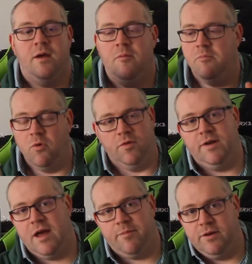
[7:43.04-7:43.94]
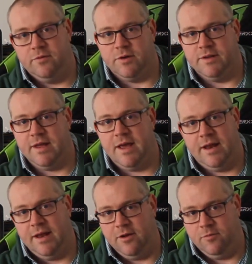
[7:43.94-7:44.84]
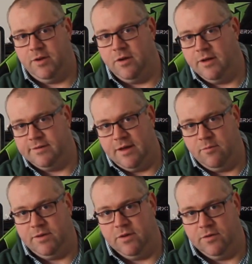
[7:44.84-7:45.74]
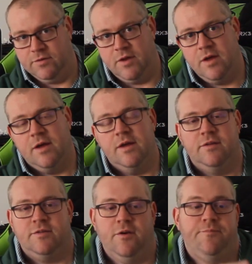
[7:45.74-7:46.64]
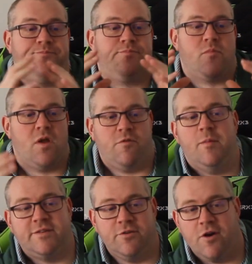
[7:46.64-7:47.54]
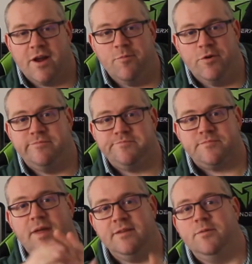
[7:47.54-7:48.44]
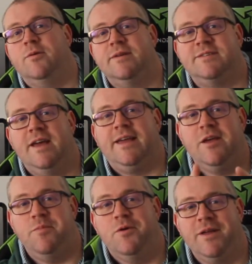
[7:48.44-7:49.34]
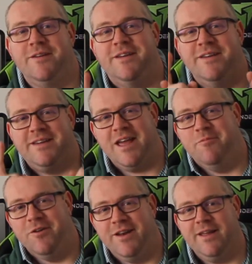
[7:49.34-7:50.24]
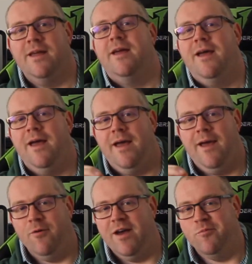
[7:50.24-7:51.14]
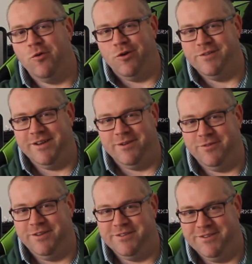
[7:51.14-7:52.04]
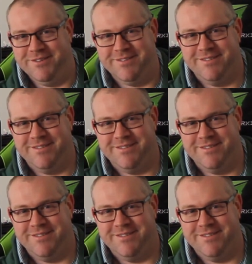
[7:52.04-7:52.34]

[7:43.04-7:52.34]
More than happy to look at that and help you guys out with those. So from us here at iCanMod, as we always say, keep building, keep learning, and we'll have more content up for you soon.